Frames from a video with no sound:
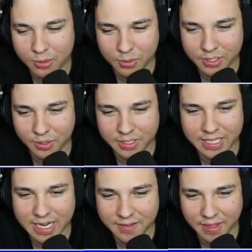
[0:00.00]
could do this whole
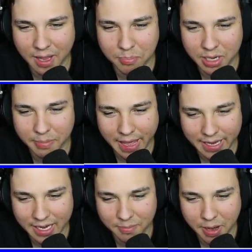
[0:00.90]
detective thing. I'm pretty bad
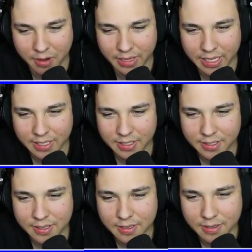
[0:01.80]
at it, apparently.
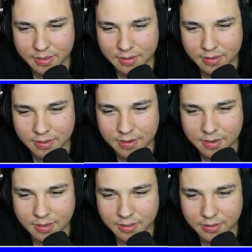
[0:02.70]
All
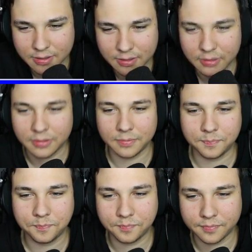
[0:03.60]
right.
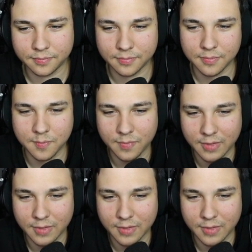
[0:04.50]
Smalls.